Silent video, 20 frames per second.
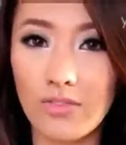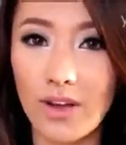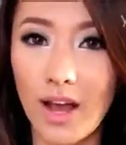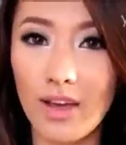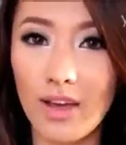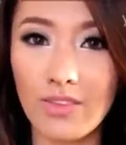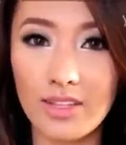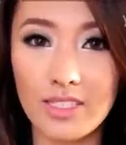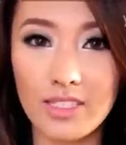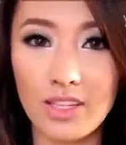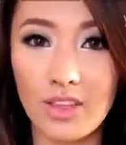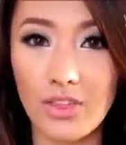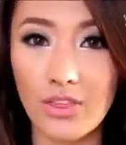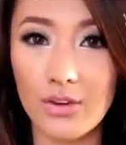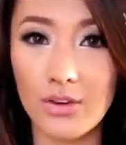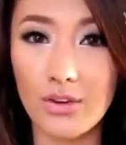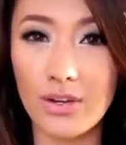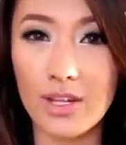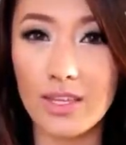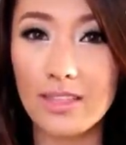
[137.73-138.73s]

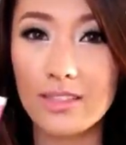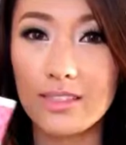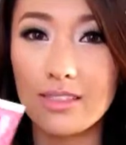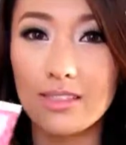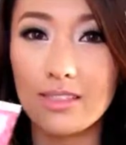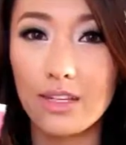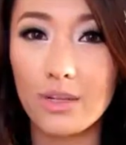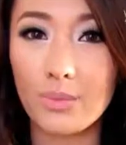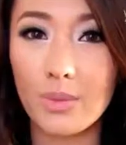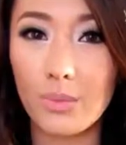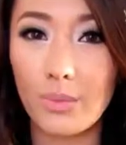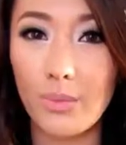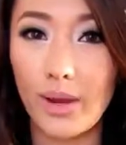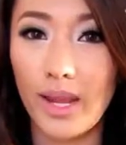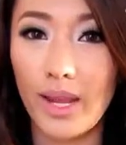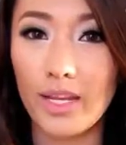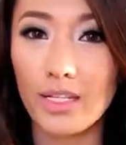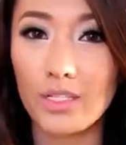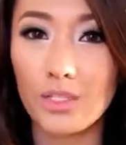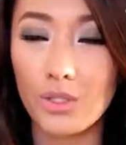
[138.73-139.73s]
NC30, this is going to be
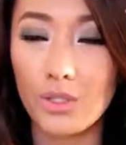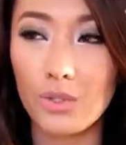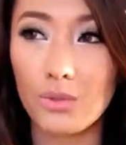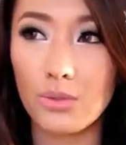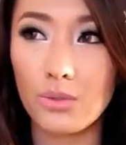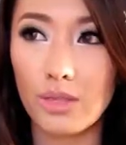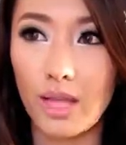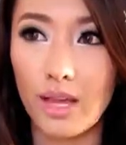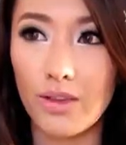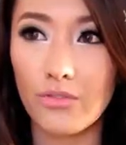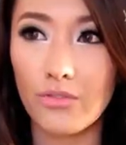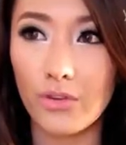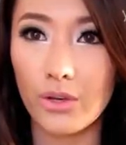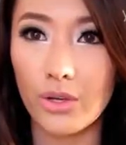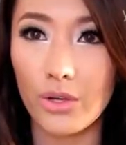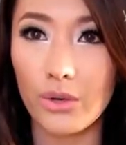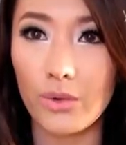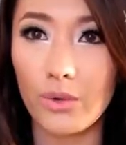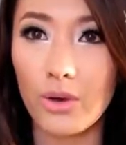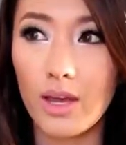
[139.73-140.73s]
way too light for
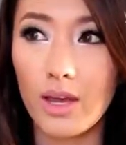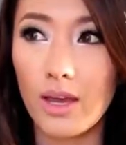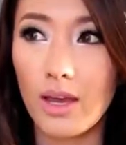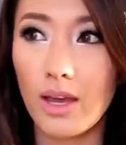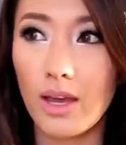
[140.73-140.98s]
you.